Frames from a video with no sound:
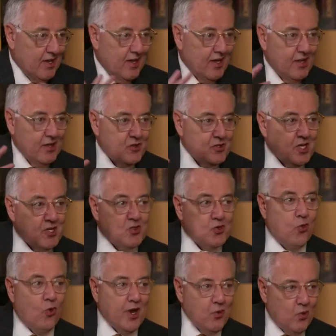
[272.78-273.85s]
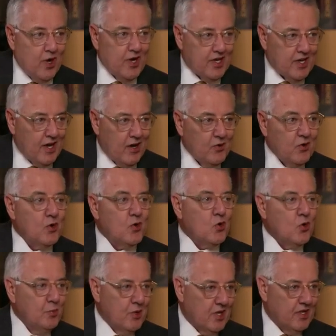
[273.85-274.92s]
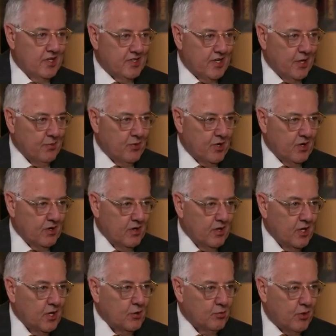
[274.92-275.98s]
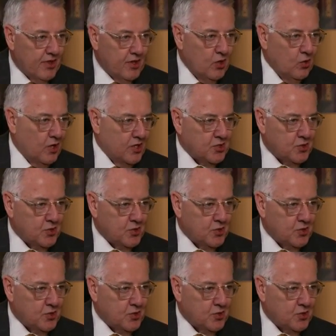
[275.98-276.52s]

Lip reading: there's a 21-count criminal indictment by the U.S.